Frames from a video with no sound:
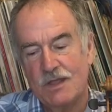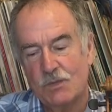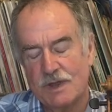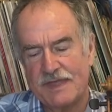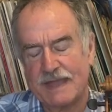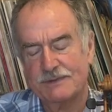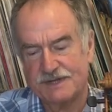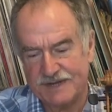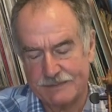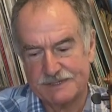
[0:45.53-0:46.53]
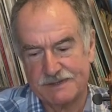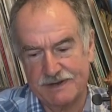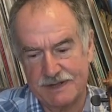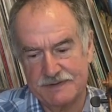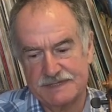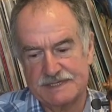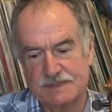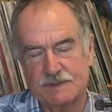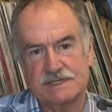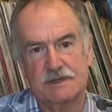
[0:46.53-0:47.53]
one thing I'm going to demonstrate on this
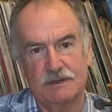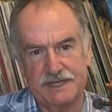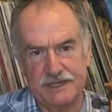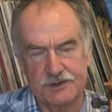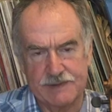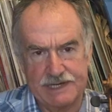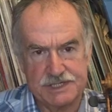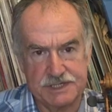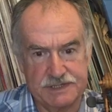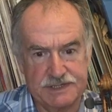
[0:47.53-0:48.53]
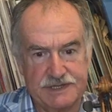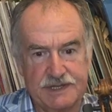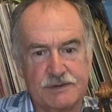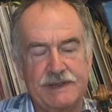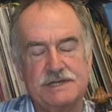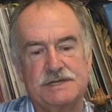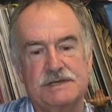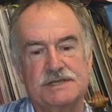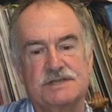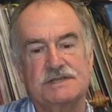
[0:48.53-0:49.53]
is what's called iteration. Iteration
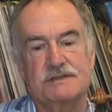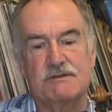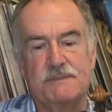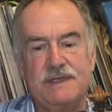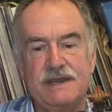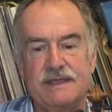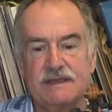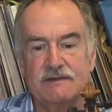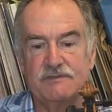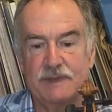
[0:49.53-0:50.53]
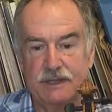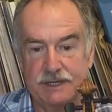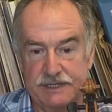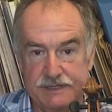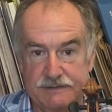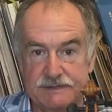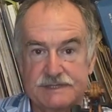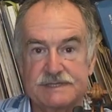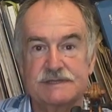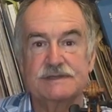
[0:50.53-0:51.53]
is just the repeating of melody
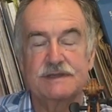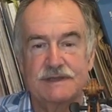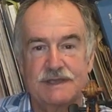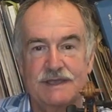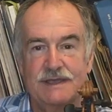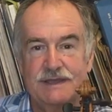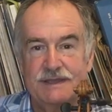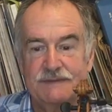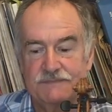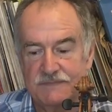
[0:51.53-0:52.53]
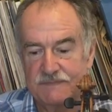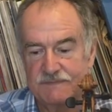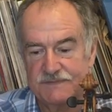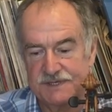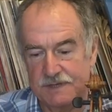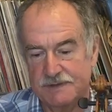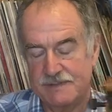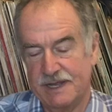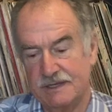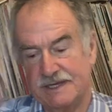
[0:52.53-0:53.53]
notes. So the
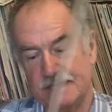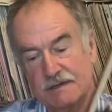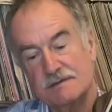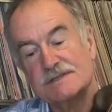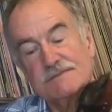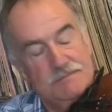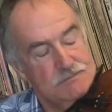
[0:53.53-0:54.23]
melody goes.